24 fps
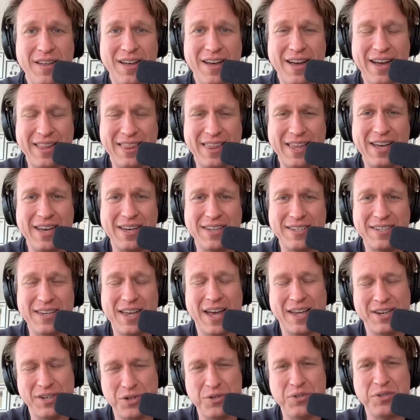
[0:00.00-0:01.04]
I think
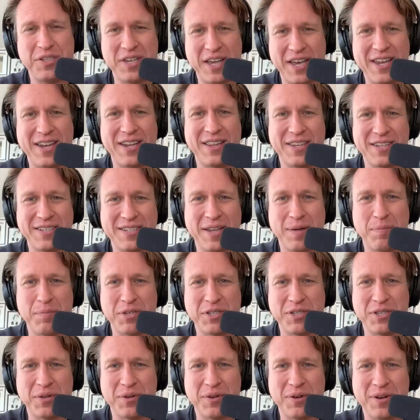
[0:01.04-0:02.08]
I do say it in this
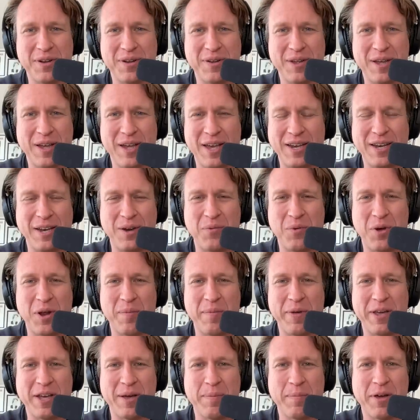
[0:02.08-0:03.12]
episode. I didn't want to
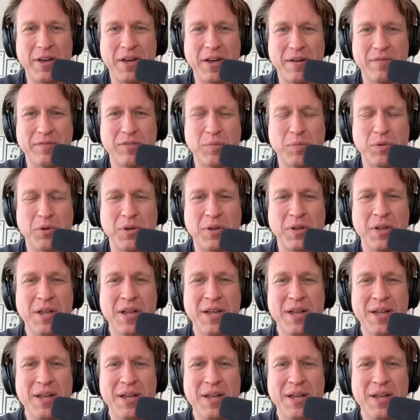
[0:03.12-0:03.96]
make him uncomfortable.